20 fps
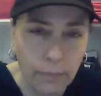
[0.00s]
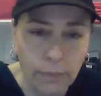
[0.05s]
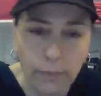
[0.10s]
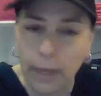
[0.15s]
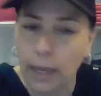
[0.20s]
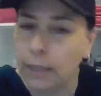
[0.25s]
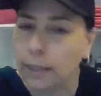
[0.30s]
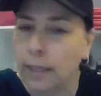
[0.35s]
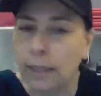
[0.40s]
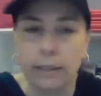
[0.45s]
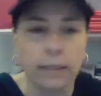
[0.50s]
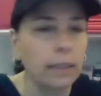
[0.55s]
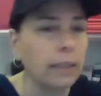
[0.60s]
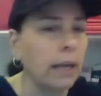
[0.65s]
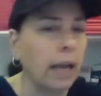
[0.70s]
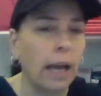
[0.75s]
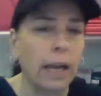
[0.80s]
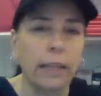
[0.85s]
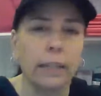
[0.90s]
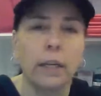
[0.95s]
not
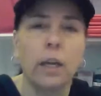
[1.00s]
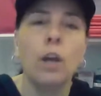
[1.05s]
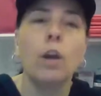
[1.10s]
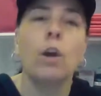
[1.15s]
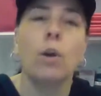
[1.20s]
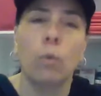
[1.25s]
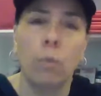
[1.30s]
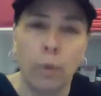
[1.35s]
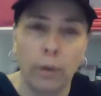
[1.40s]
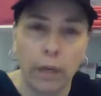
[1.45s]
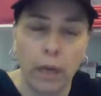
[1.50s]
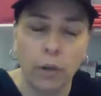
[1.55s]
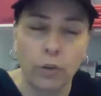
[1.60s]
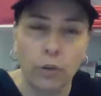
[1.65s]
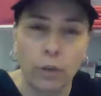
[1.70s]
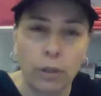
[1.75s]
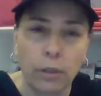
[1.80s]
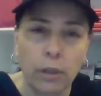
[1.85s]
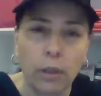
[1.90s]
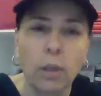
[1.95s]
99,
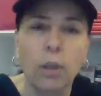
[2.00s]
100,